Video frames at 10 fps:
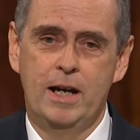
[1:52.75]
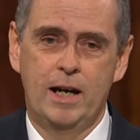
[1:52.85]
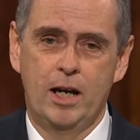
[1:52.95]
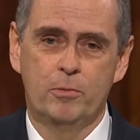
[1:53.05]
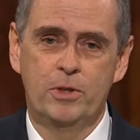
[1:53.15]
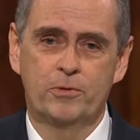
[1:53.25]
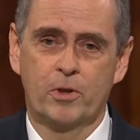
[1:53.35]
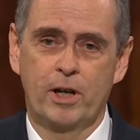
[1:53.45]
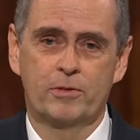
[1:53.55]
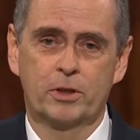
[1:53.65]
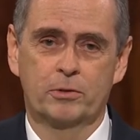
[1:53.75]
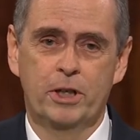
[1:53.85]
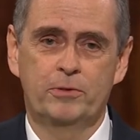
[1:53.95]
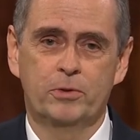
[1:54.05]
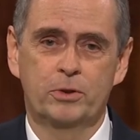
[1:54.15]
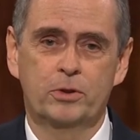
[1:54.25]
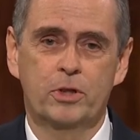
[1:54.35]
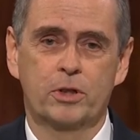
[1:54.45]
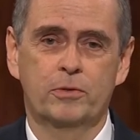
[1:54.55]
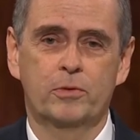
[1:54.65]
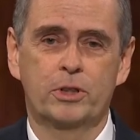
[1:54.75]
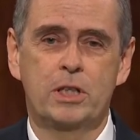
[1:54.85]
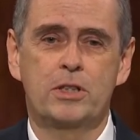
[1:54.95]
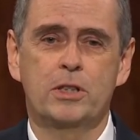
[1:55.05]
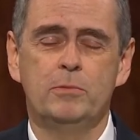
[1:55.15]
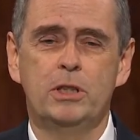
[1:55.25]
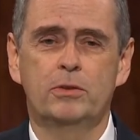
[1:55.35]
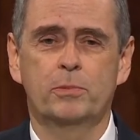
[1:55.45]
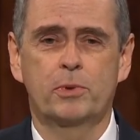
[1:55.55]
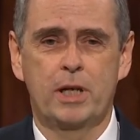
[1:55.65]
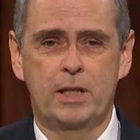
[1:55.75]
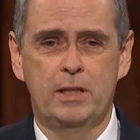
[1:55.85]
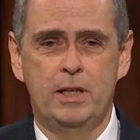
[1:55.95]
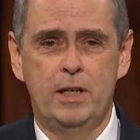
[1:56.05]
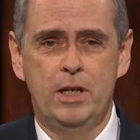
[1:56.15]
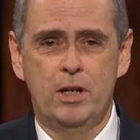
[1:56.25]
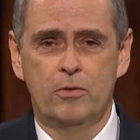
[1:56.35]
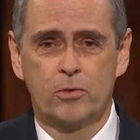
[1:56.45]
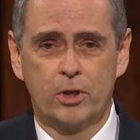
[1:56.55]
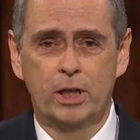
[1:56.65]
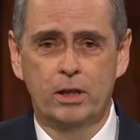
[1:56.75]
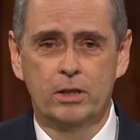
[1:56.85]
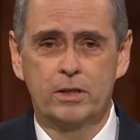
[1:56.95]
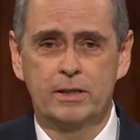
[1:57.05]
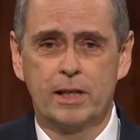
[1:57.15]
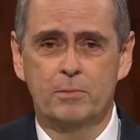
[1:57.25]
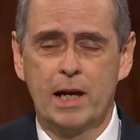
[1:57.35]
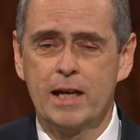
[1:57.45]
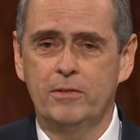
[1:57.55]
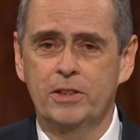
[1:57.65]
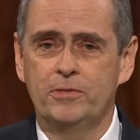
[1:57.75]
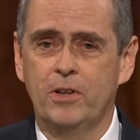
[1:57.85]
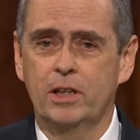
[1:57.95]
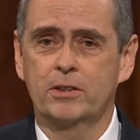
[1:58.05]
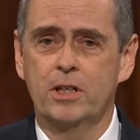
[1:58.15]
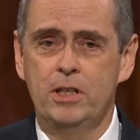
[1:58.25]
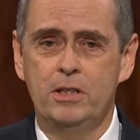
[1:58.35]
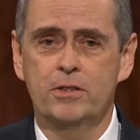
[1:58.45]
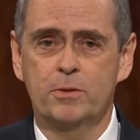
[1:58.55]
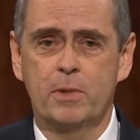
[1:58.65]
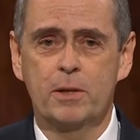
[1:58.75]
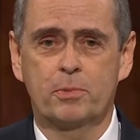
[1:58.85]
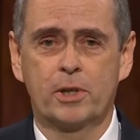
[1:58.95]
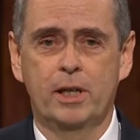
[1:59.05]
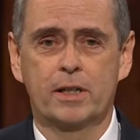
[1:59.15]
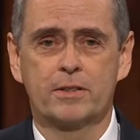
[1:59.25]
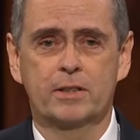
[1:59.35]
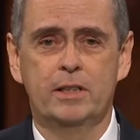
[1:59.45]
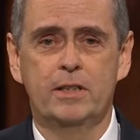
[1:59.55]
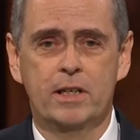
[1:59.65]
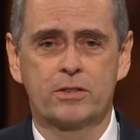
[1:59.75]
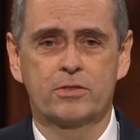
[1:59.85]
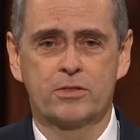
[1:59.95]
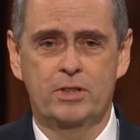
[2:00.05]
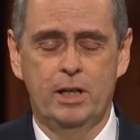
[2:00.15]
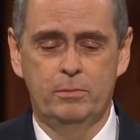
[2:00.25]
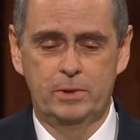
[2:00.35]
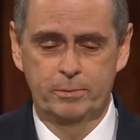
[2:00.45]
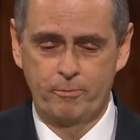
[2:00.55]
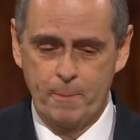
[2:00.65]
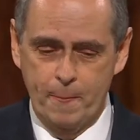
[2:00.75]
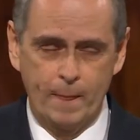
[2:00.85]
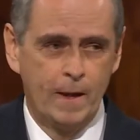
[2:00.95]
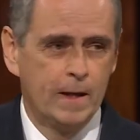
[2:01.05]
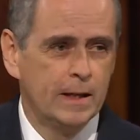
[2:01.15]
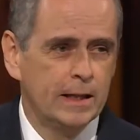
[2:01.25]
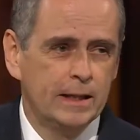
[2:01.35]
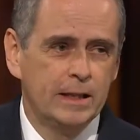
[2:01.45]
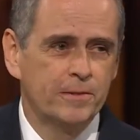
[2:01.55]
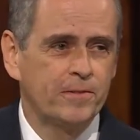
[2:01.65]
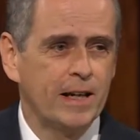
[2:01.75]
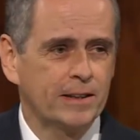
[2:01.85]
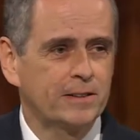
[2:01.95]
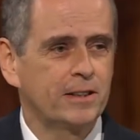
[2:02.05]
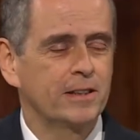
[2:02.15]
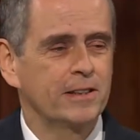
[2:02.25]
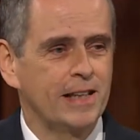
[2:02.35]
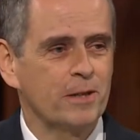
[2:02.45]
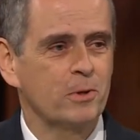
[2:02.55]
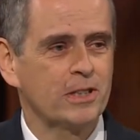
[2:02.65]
I'll be forever grateful to her for teaching me to pray, for I learned that my Heavenly Father hears my prayers and answers them. In fact, that was